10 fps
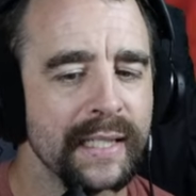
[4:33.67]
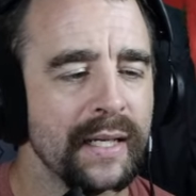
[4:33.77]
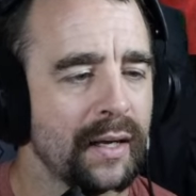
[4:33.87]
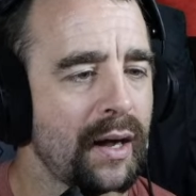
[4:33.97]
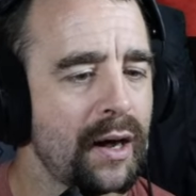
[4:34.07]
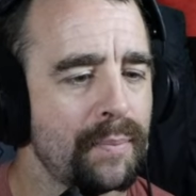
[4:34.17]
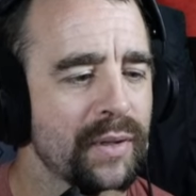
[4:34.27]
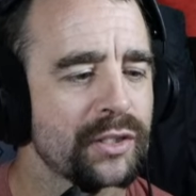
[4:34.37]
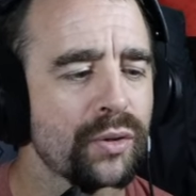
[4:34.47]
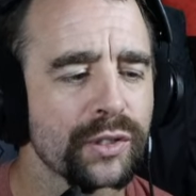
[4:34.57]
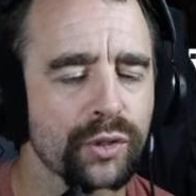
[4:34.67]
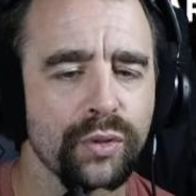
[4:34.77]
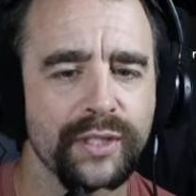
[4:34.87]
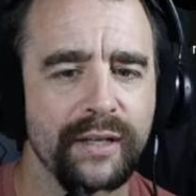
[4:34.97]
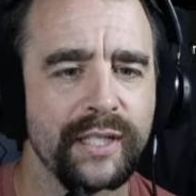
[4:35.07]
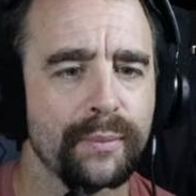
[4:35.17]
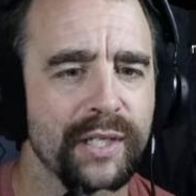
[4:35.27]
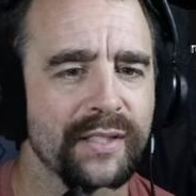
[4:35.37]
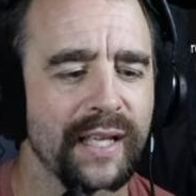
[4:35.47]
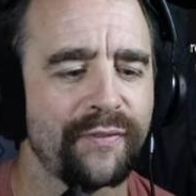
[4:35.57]
Let's go and scroll down here
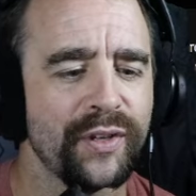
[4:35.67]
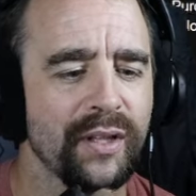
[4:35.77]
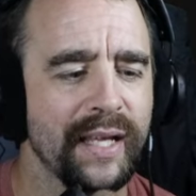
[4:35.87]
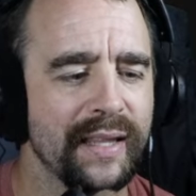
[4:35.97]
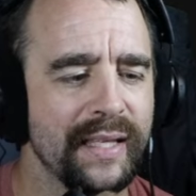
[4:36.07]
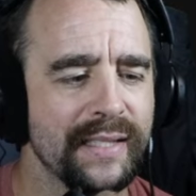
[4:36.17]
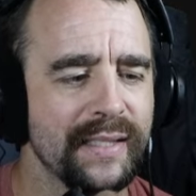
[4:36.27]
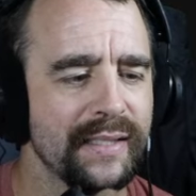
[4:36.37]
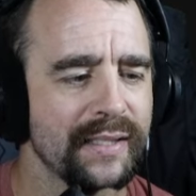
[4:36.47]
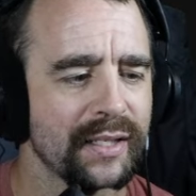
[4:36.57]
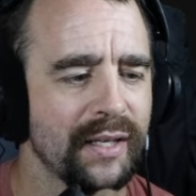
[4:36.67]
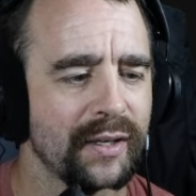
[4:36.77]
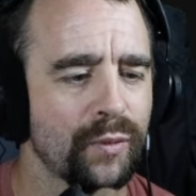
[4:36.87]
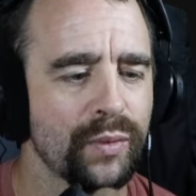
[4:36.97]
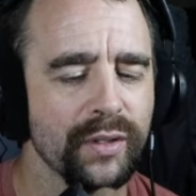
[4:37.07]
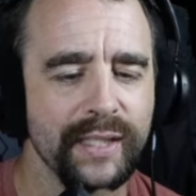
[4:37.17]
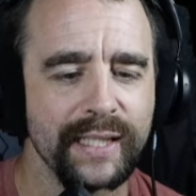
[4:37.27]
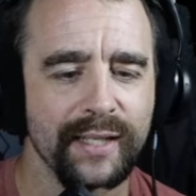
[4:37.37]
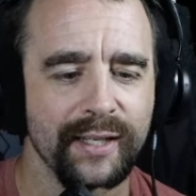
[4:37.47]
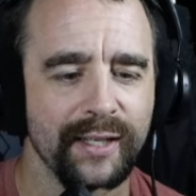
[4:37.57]
because I feel like this is really
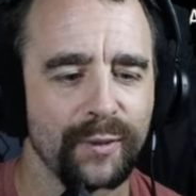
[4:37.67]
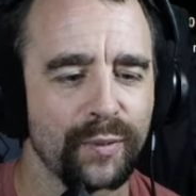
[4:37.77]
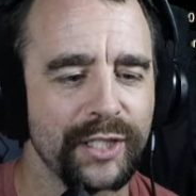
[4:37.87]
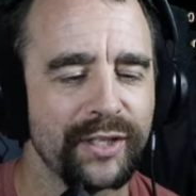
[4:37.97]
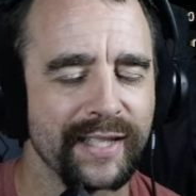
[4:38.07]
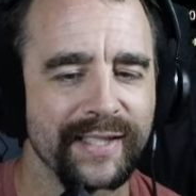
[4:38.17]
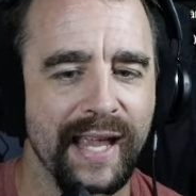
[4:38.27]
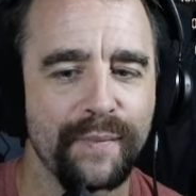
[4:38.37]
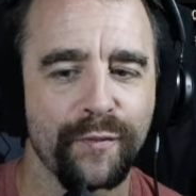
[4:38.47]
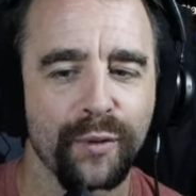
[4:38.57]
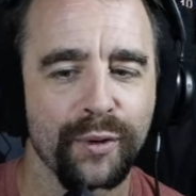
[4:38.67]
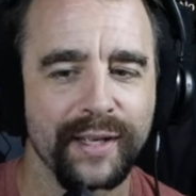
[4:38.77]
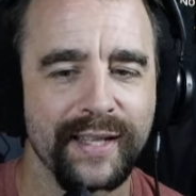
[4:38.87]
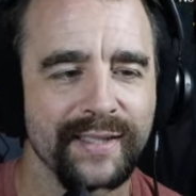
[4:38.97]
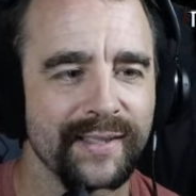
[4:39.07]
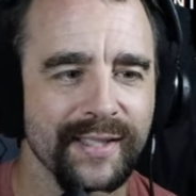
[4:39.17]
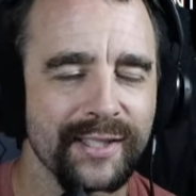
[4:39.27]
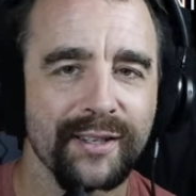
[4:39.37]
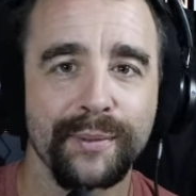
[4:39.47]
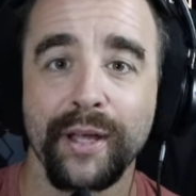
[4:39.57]
what you guys came for. And let's
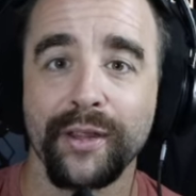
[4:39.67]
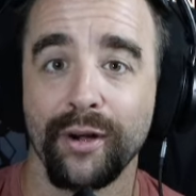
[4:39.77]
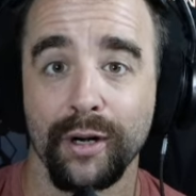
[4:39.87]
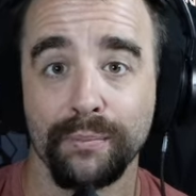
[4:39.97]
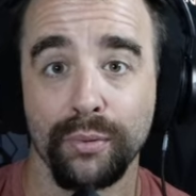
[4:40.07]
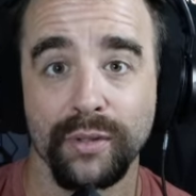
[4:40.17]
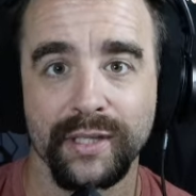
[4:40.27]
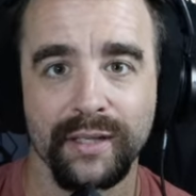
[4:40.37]
talk about the hard points here.